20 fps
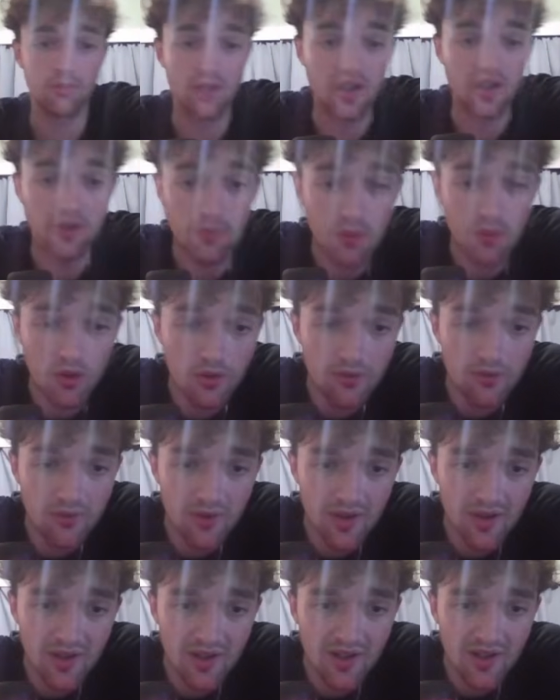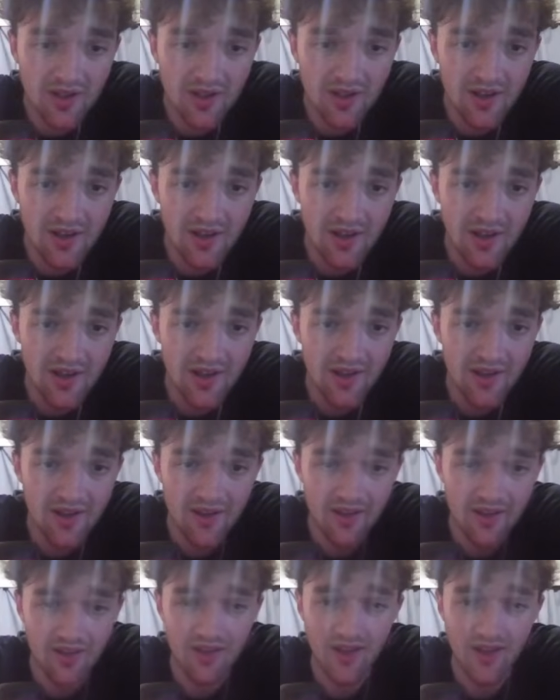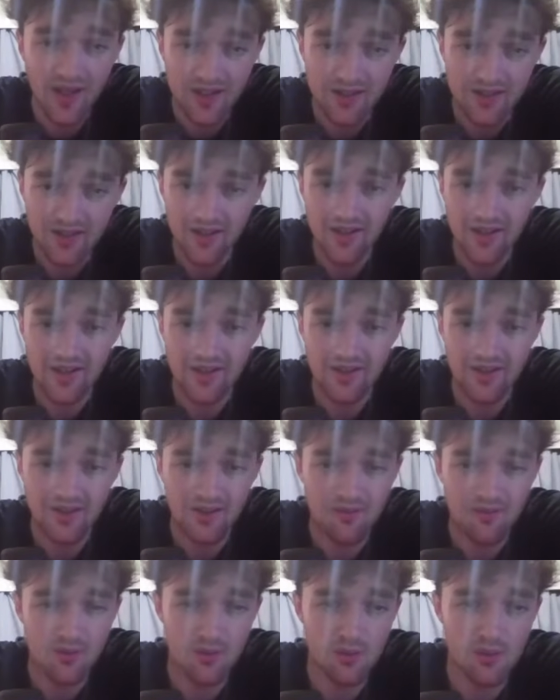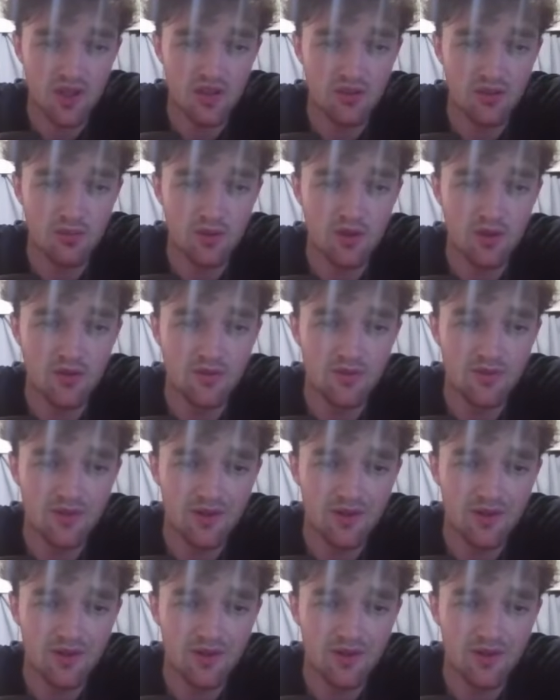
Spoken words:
the move. That can never be the move.